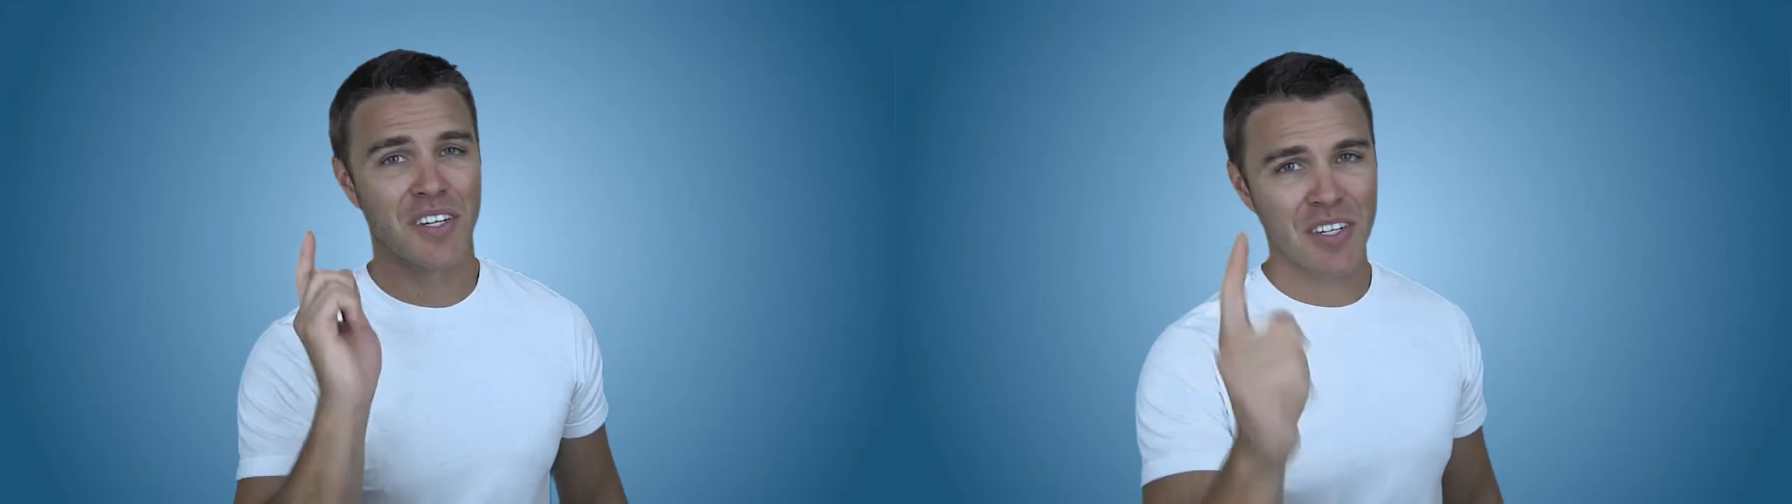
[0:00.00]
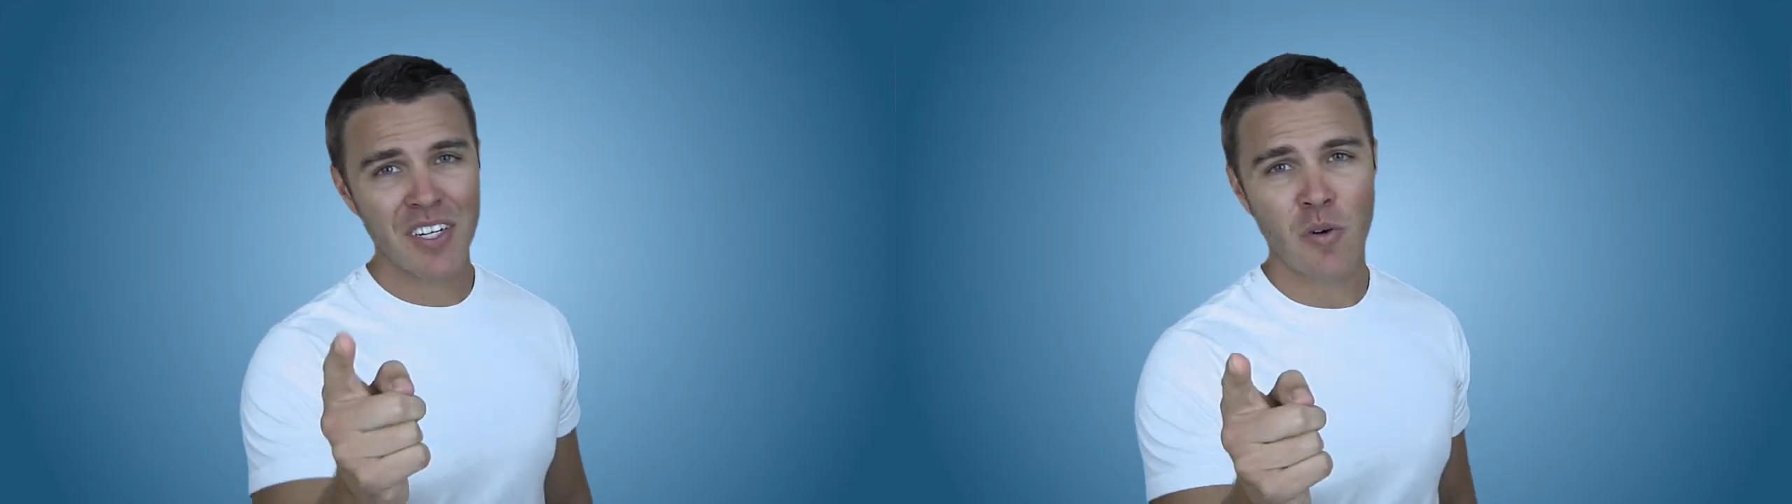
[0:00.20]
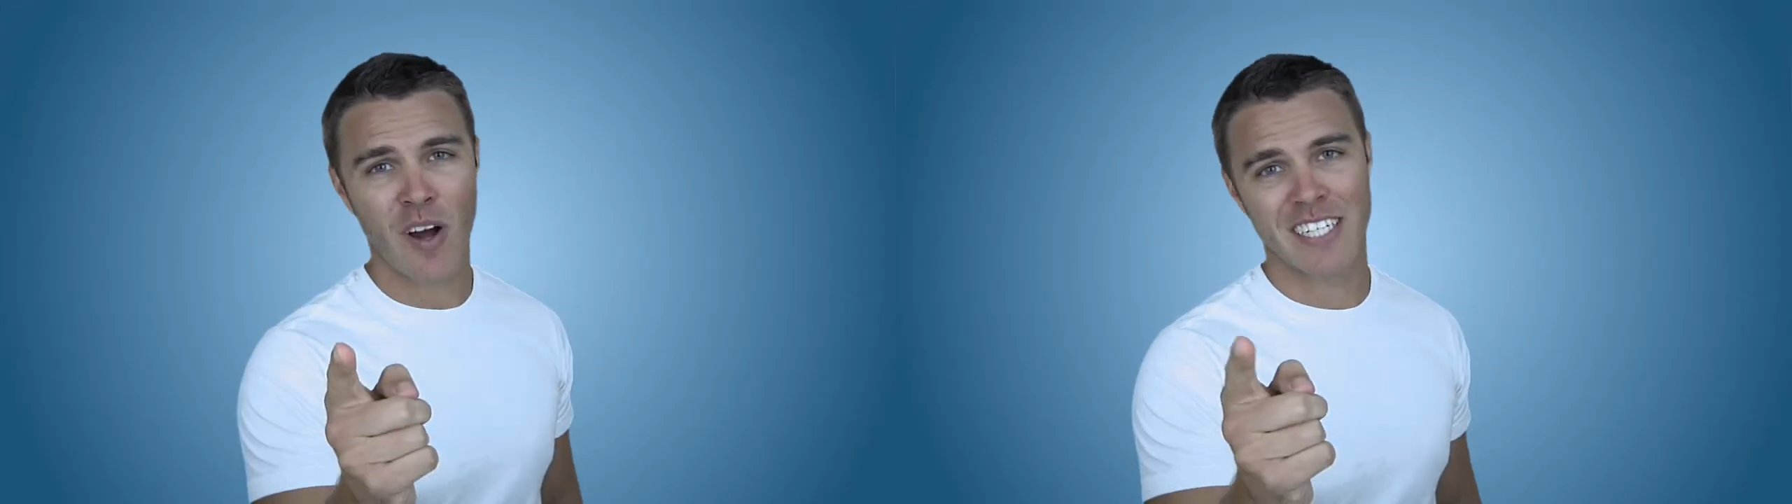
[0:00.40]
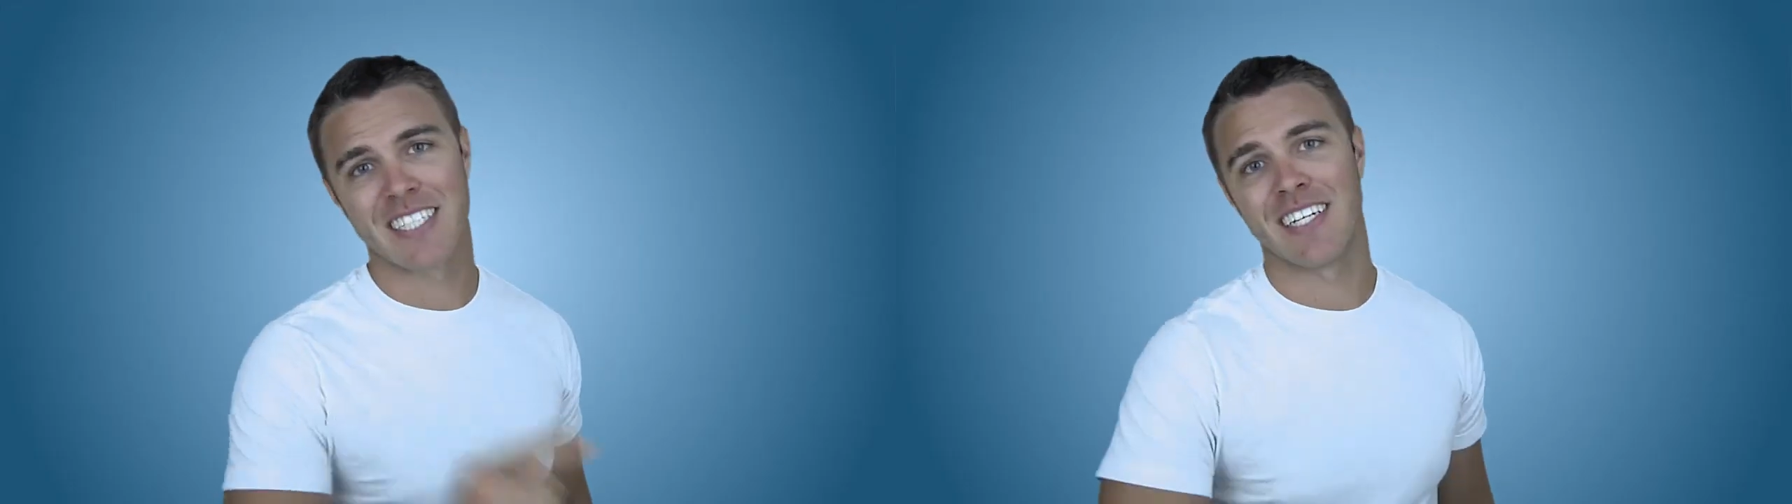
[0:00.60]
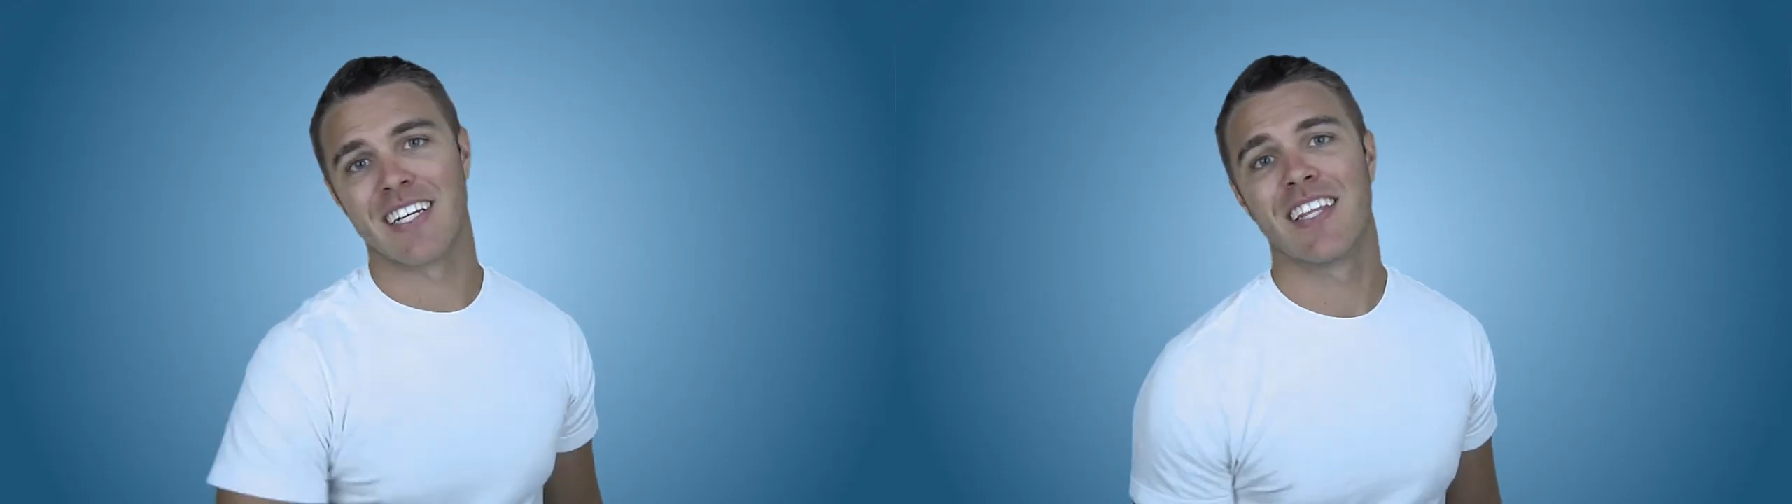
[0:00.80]
Good
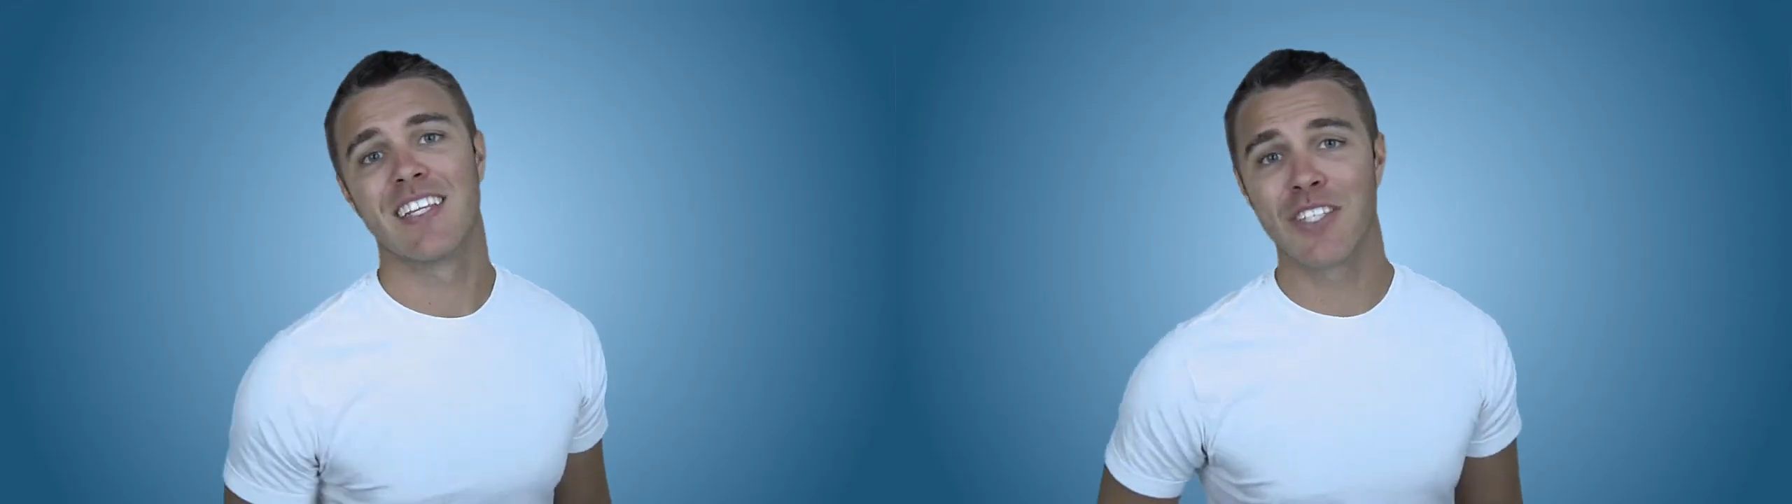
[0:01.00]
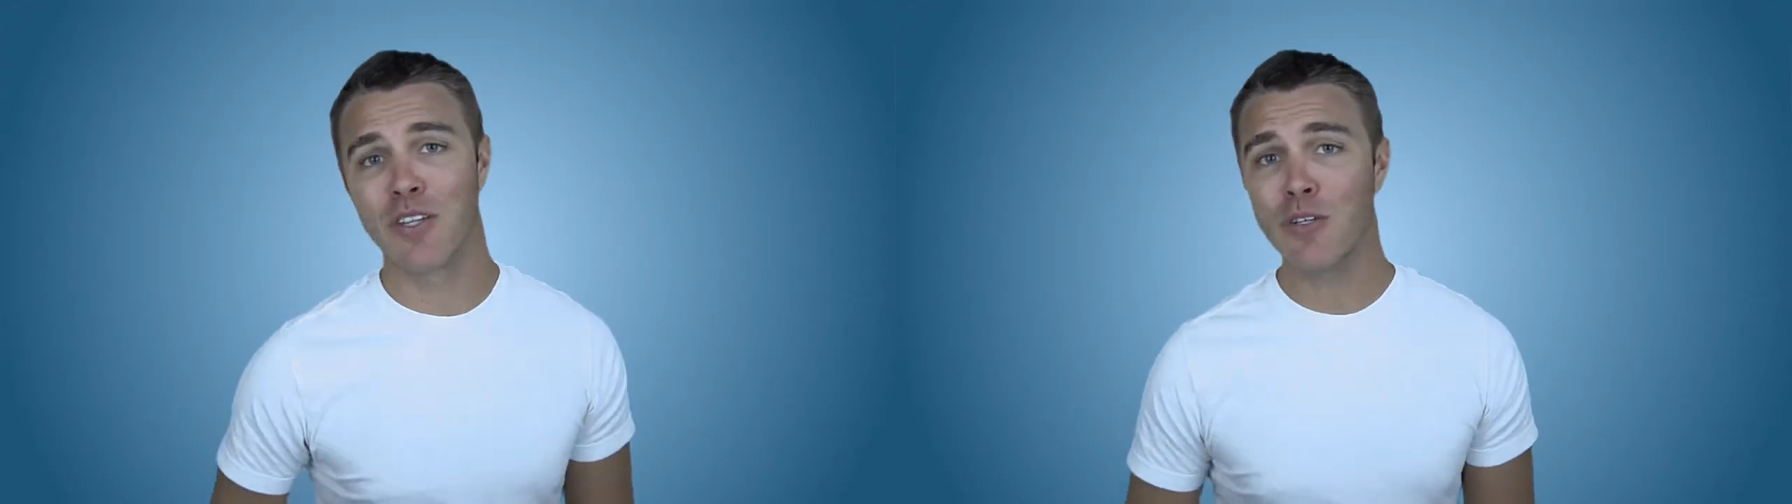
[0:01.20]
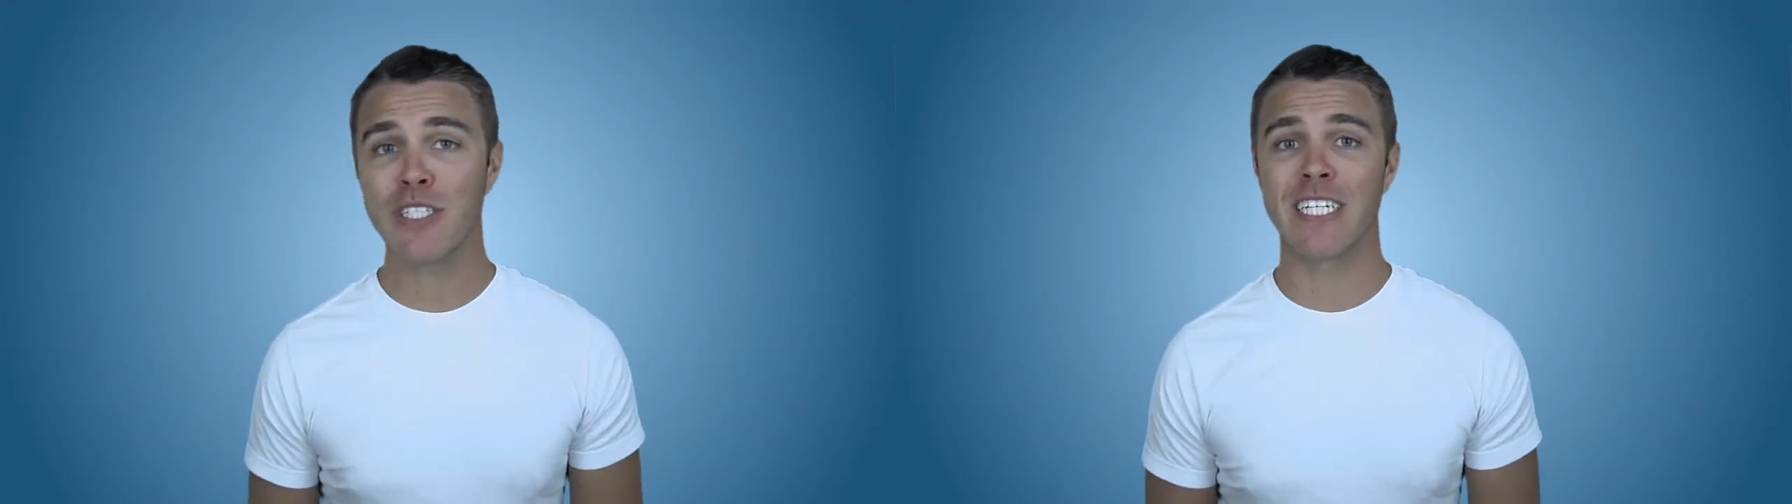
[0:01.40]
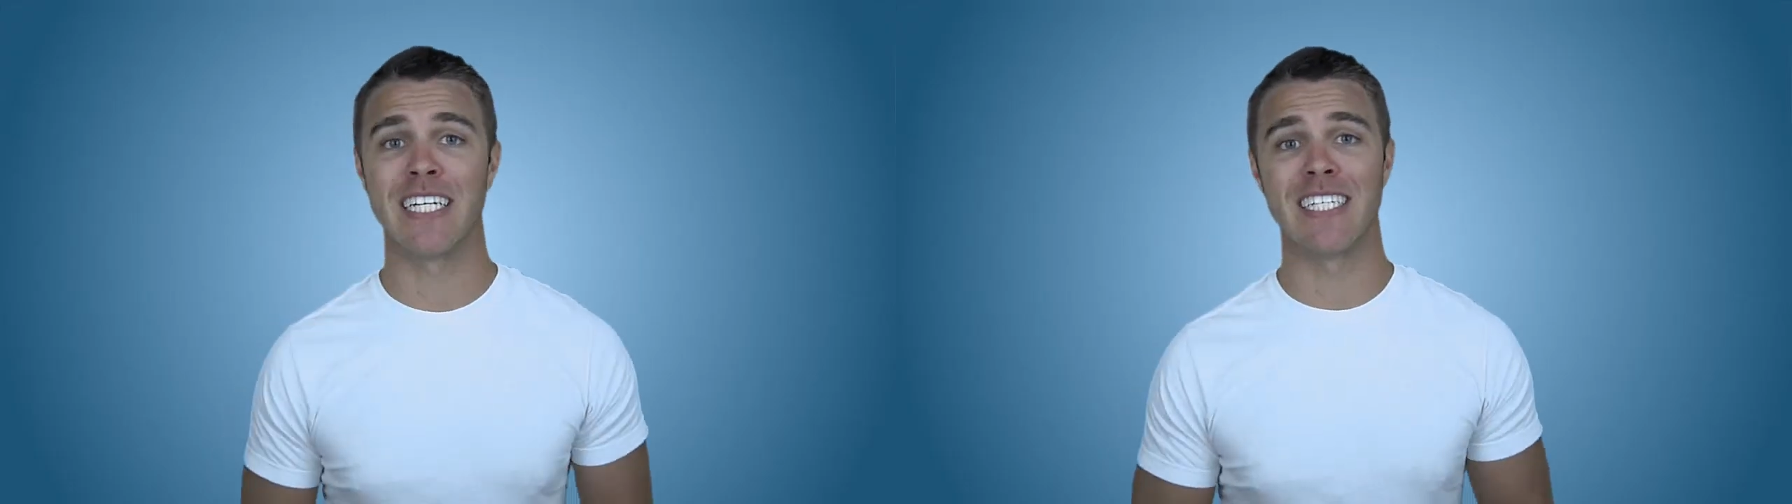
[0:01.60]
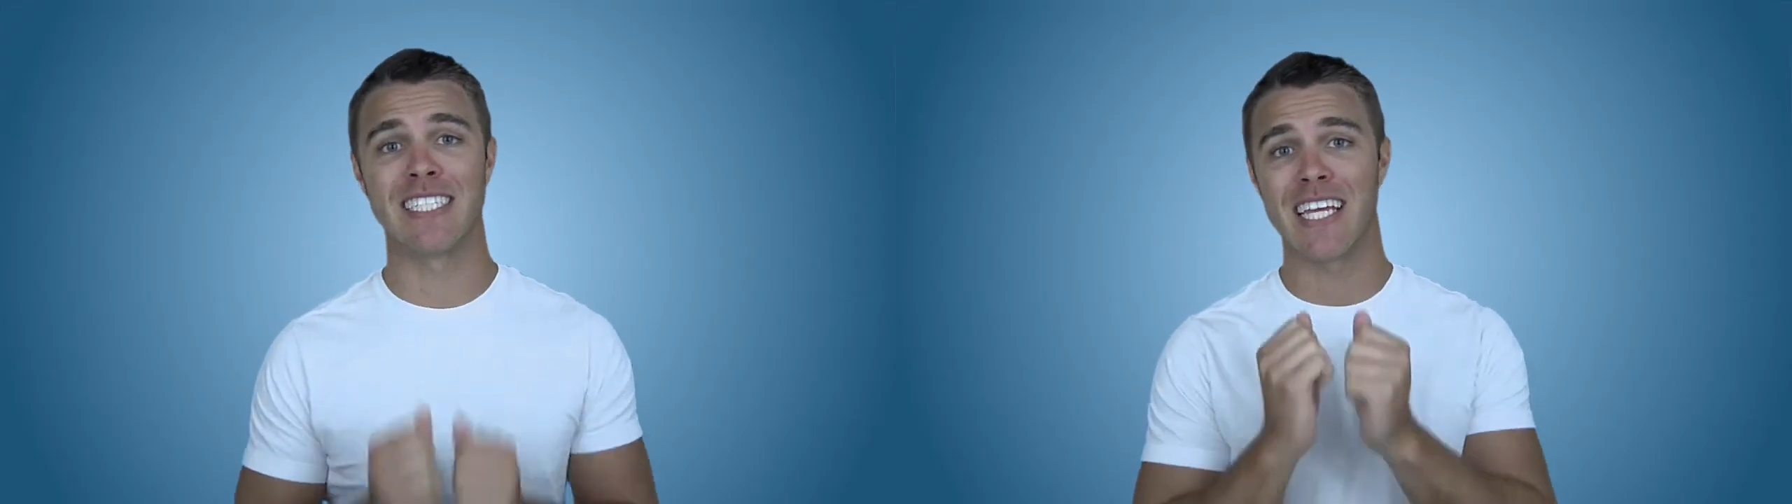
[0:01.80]
question. The solution
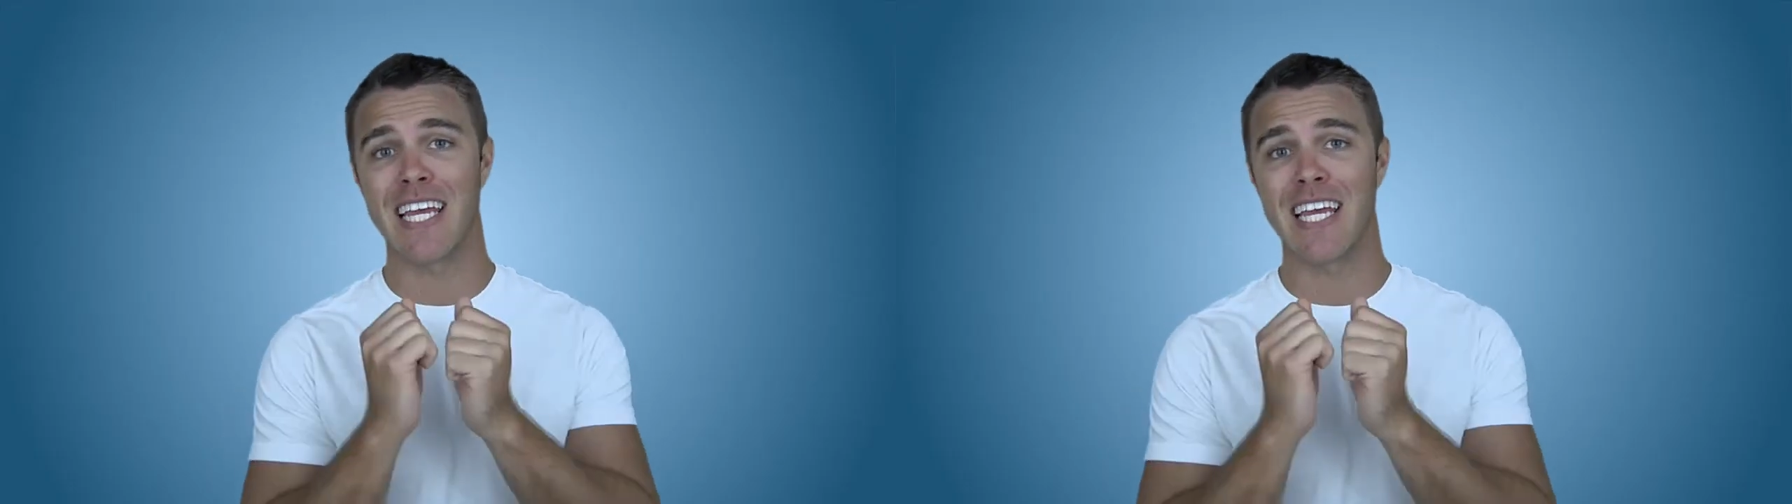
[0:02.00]
is